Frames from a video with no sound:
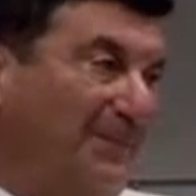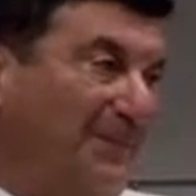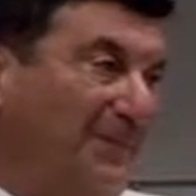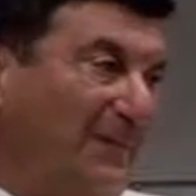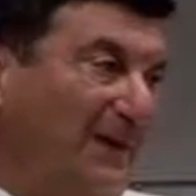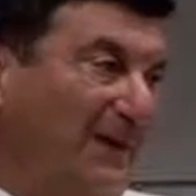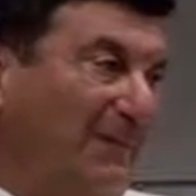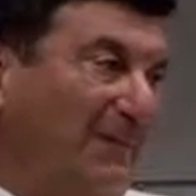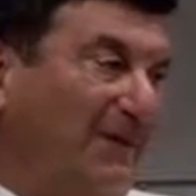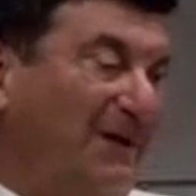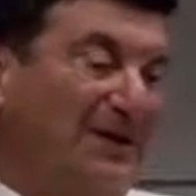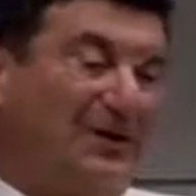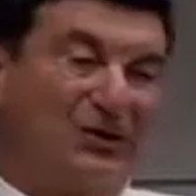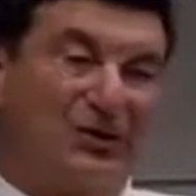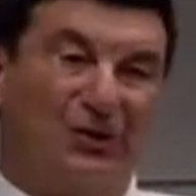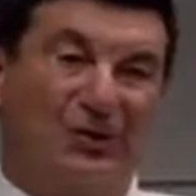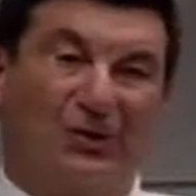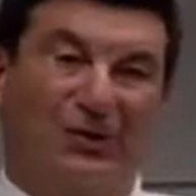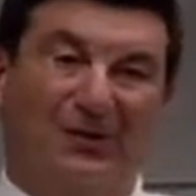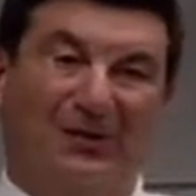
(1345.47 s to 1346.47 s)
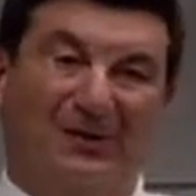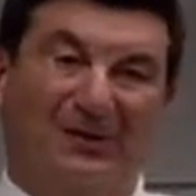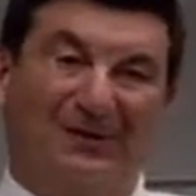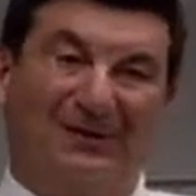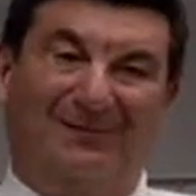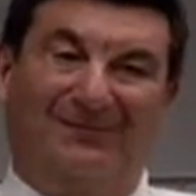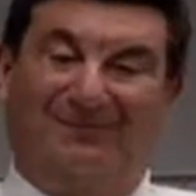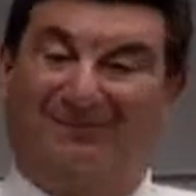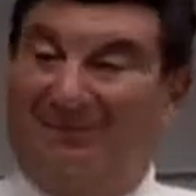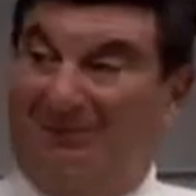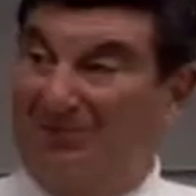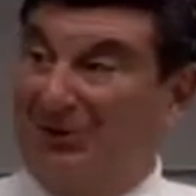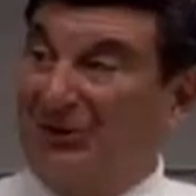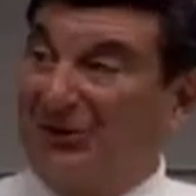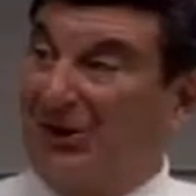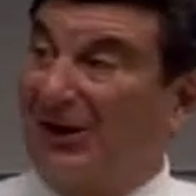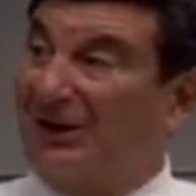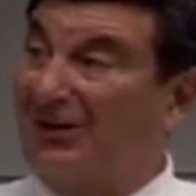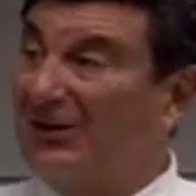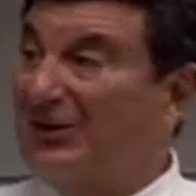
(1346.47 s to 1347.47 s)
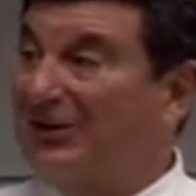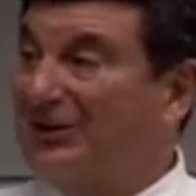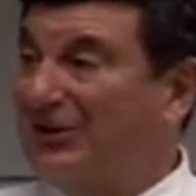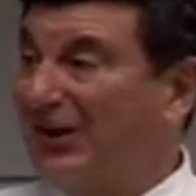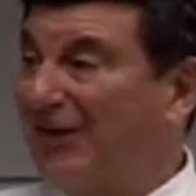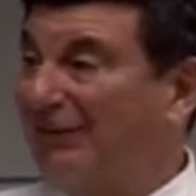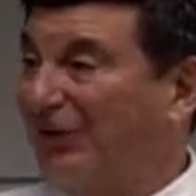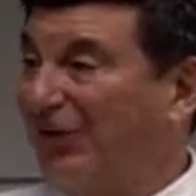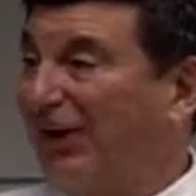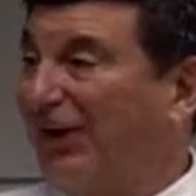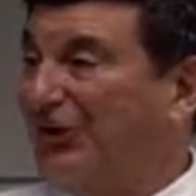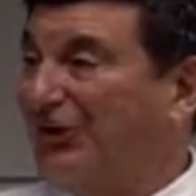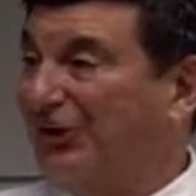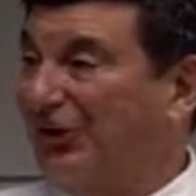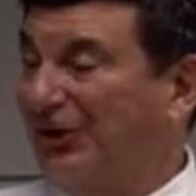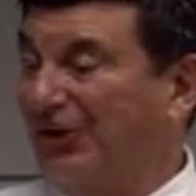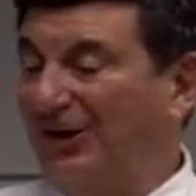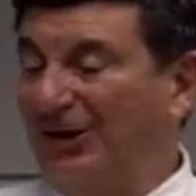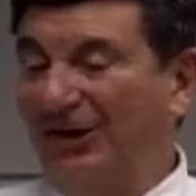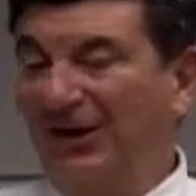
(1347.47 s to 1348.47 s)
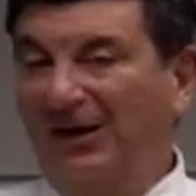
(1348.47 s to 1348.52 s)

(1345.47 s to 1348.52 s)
MBA school and much like this, gave a lecture